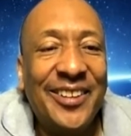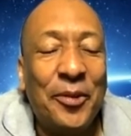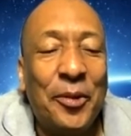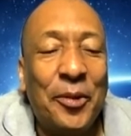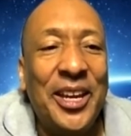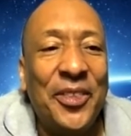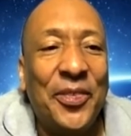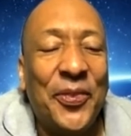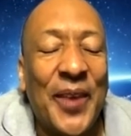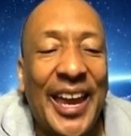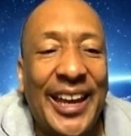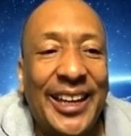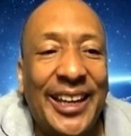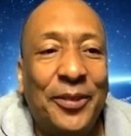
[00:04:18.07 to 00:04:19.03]
What do you
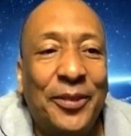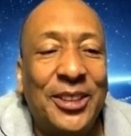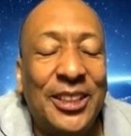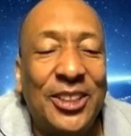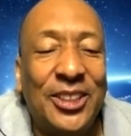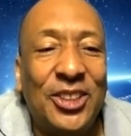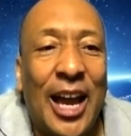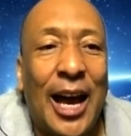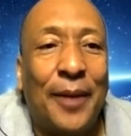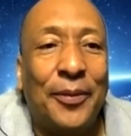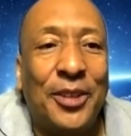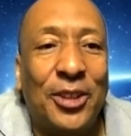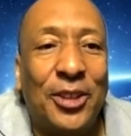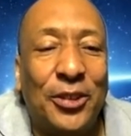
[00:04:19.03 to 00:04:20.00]
think it was his
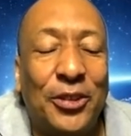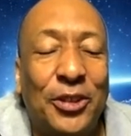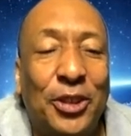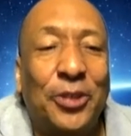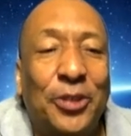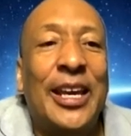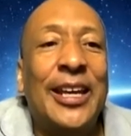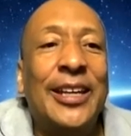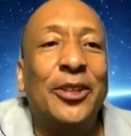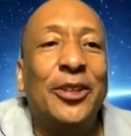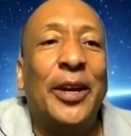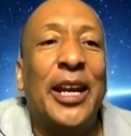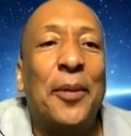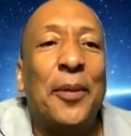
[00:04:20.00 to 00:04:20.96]
job to do? You
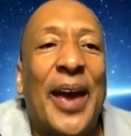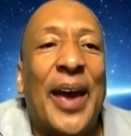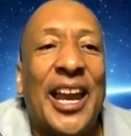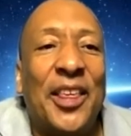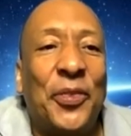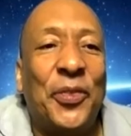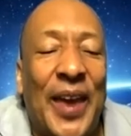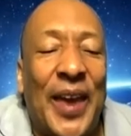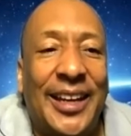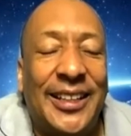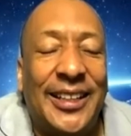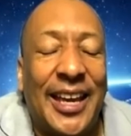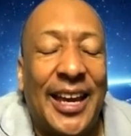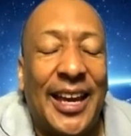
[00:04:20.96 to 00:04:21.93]
do anybody well,
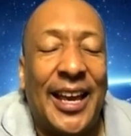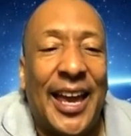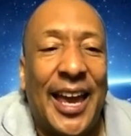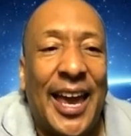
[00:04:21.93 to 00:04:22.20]
think look, that?